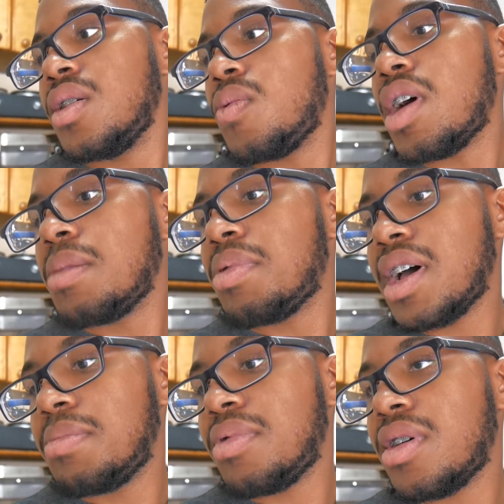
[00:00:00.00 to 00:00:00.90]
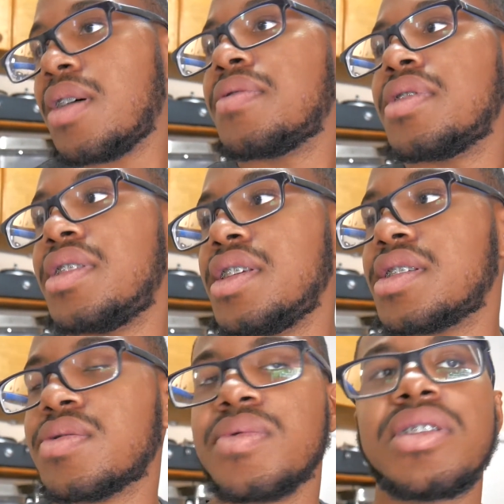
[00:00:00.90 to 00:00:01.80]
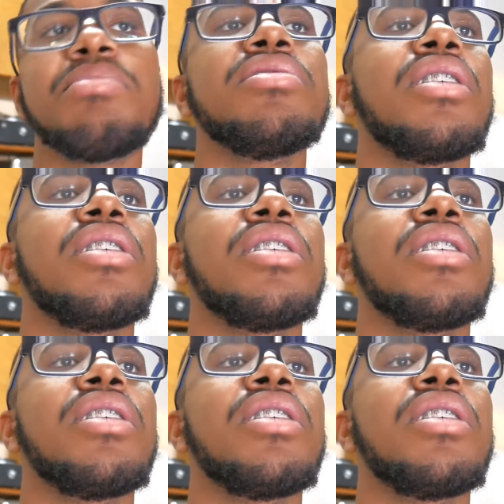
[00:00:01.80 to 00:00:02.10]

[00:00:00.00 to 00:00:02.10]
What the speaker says: Y pipe off of this one and put